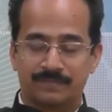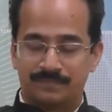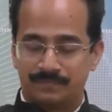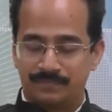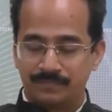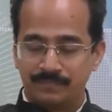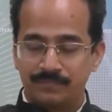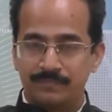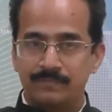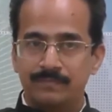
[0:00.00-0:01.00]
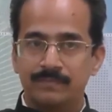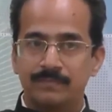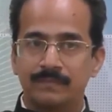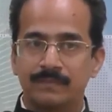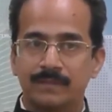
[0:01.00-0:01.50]

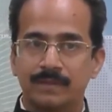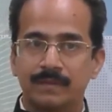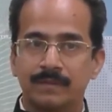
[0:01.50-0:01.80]
No one is speaking in this clip.